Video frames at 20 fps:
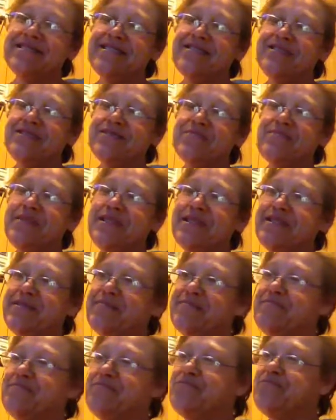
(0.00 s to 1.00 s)

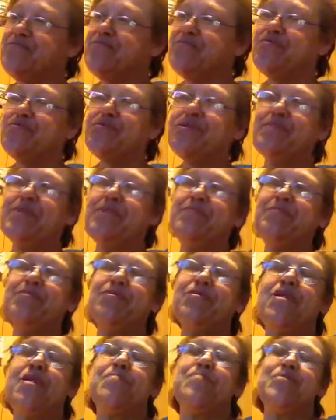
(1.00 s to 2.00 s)
being prim and
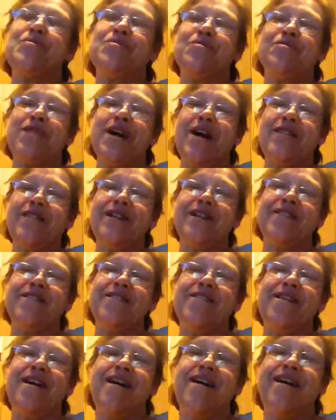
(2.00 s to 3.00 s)
proper around
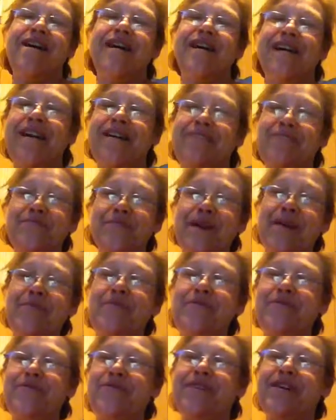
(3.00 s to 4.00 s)
here. I had a
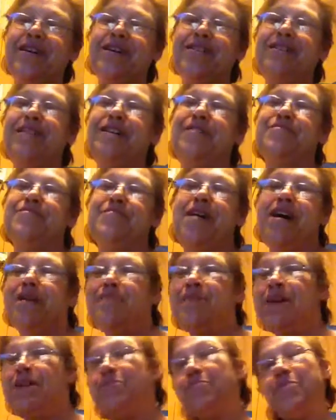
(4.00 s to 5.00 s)
babysit and I made a